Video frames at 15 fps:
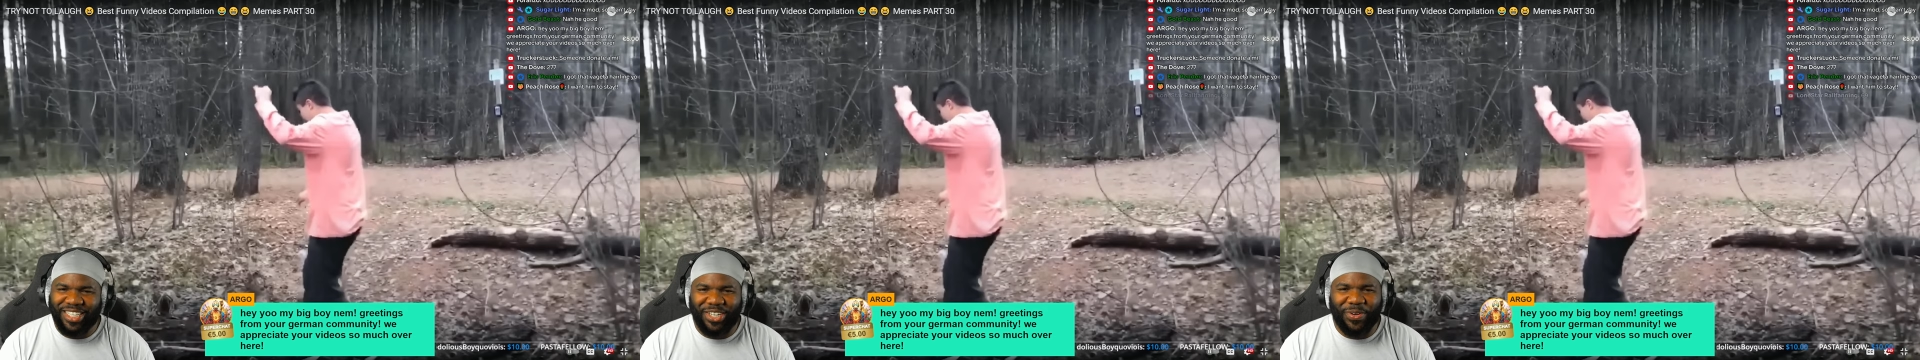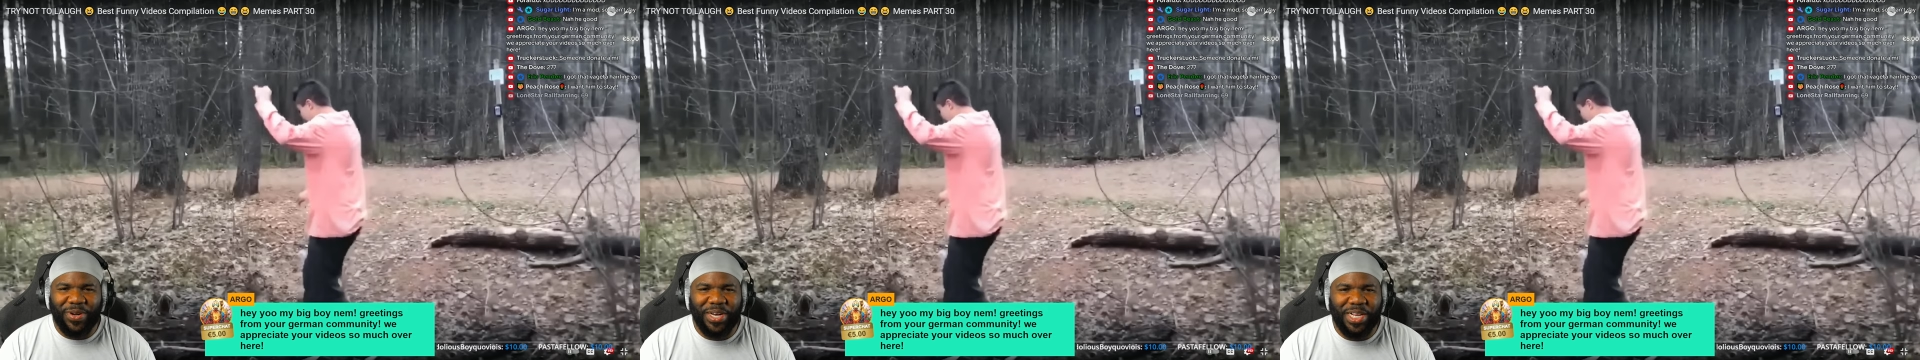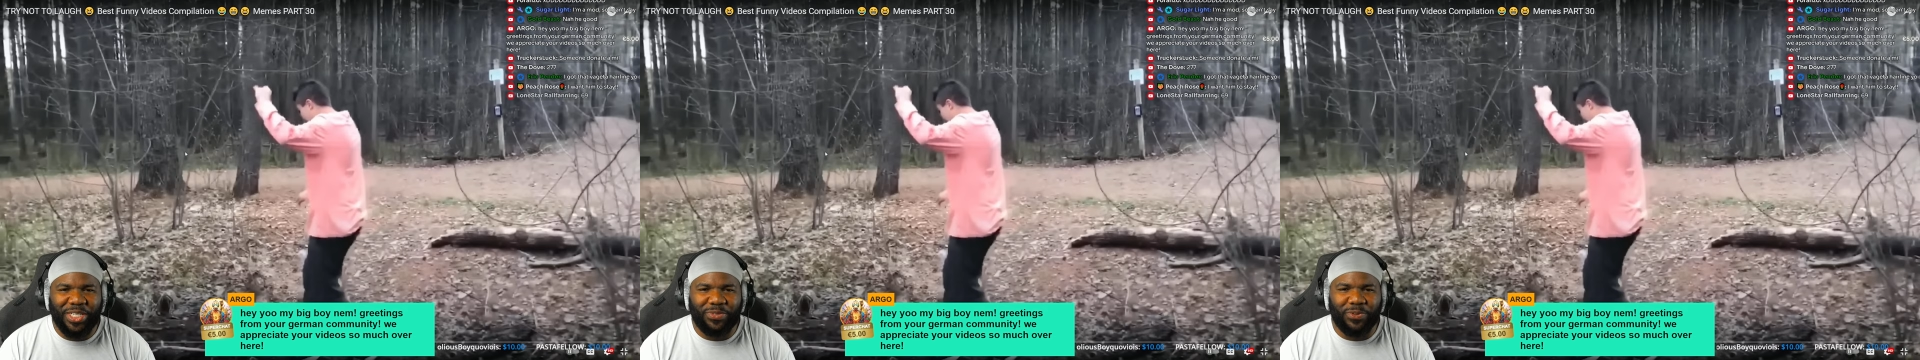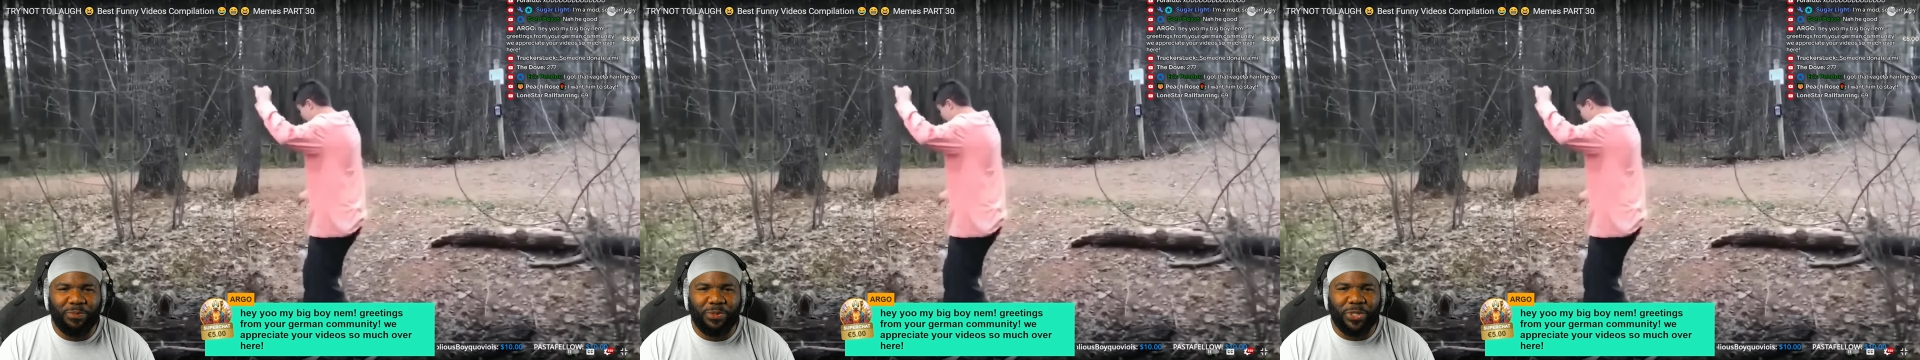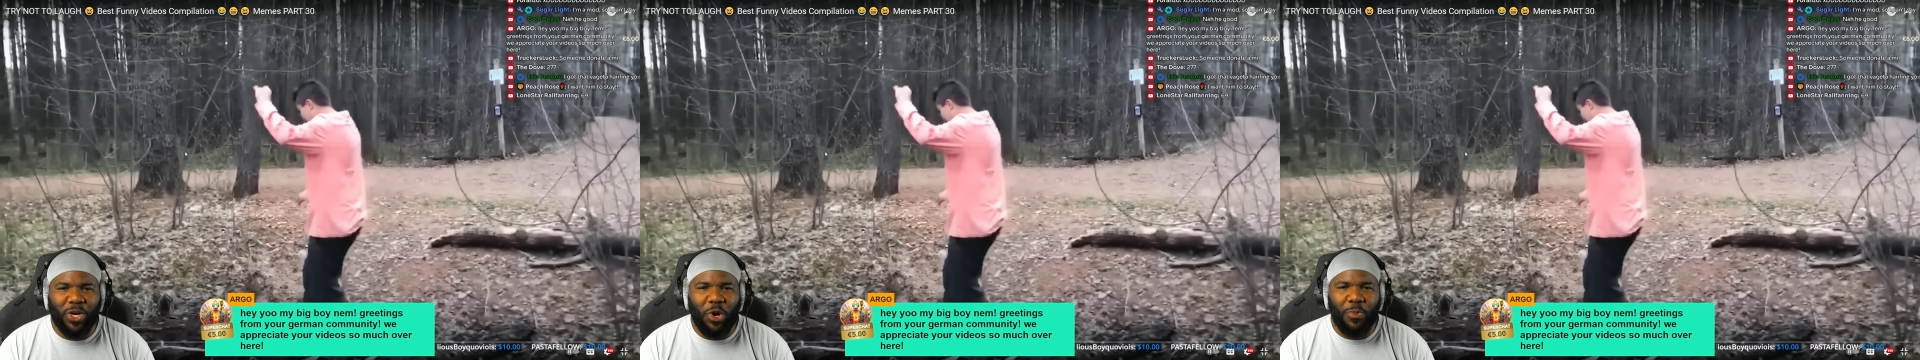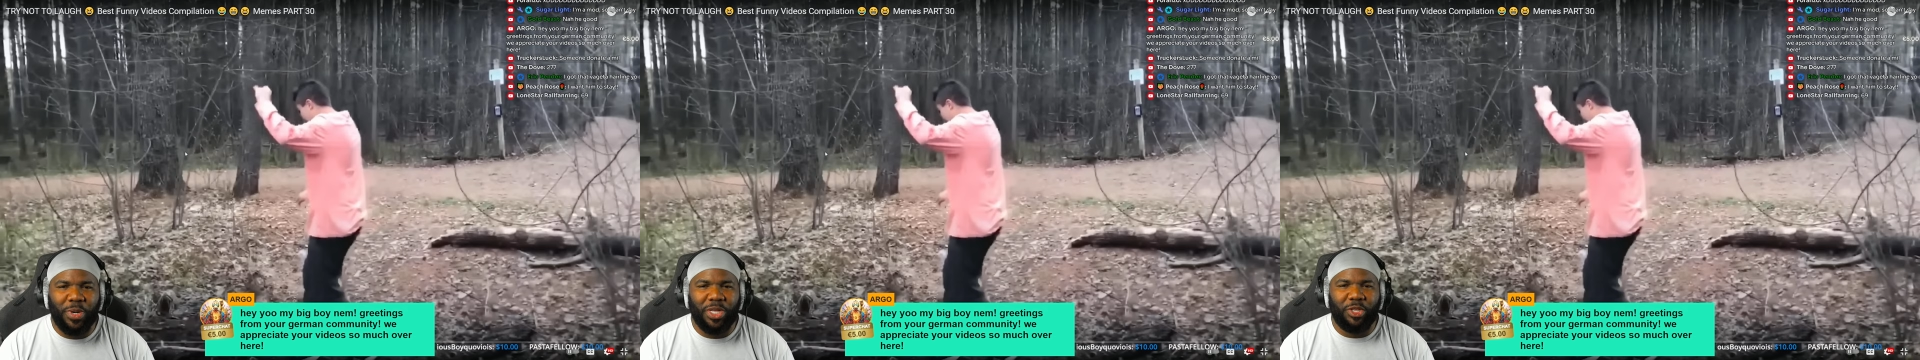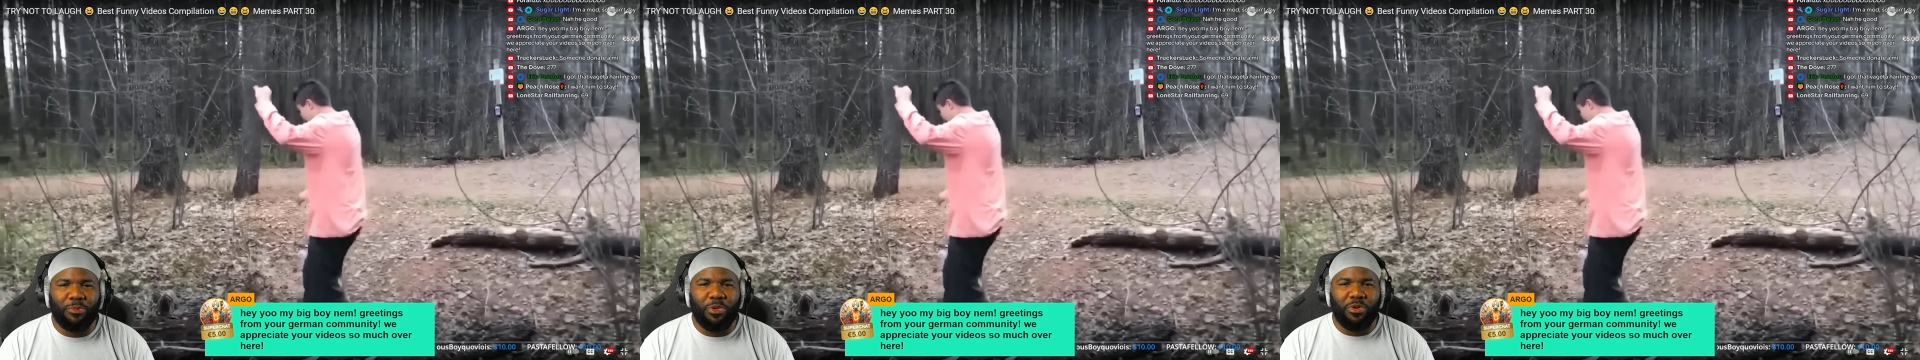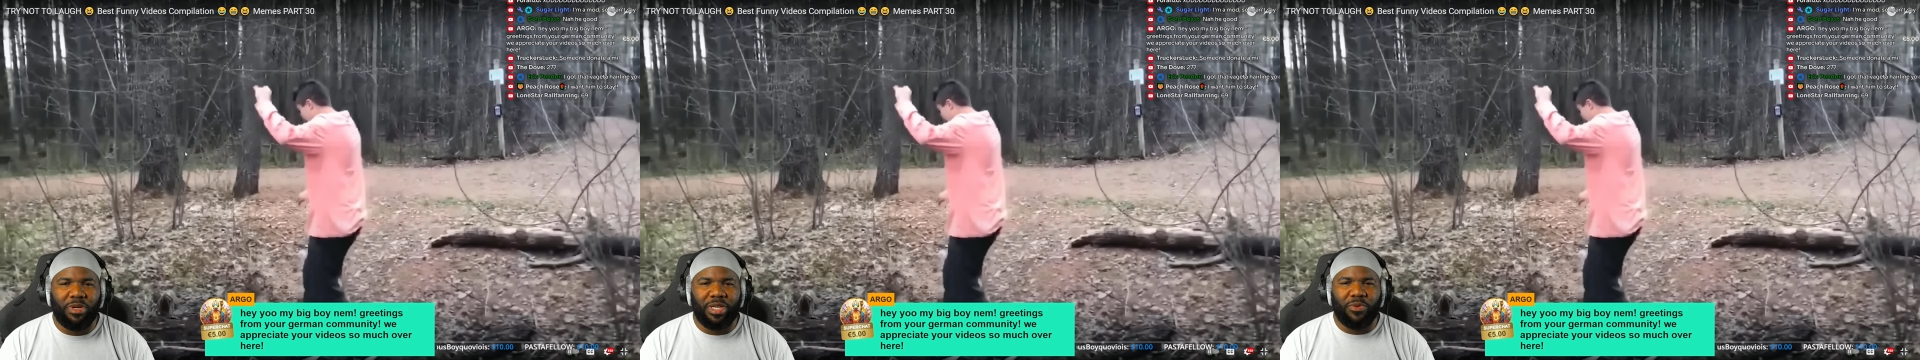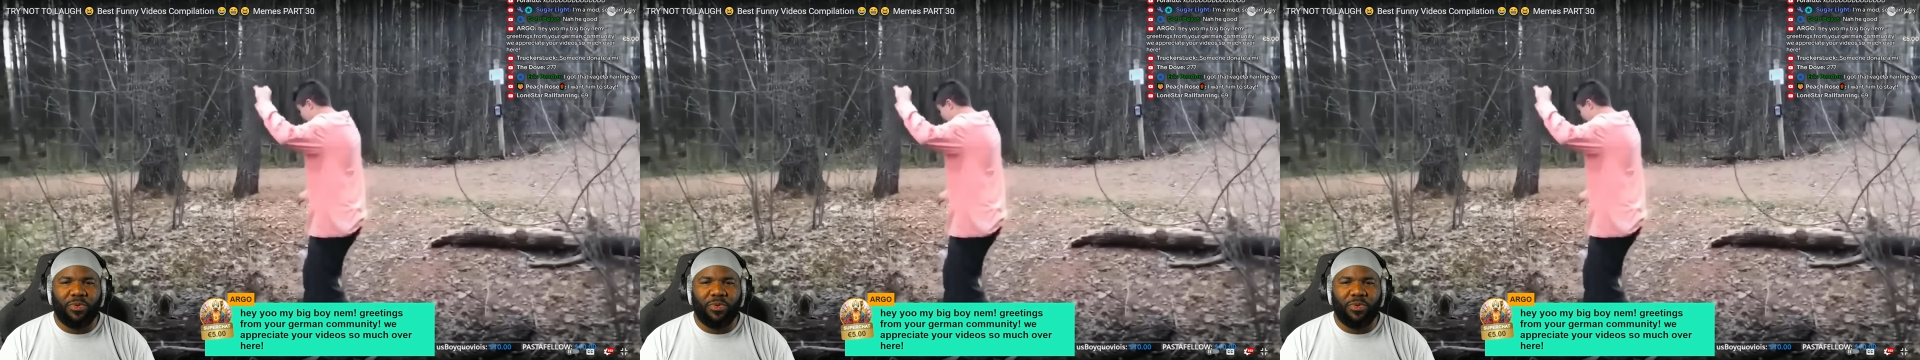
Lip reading: Greetings from Germany community.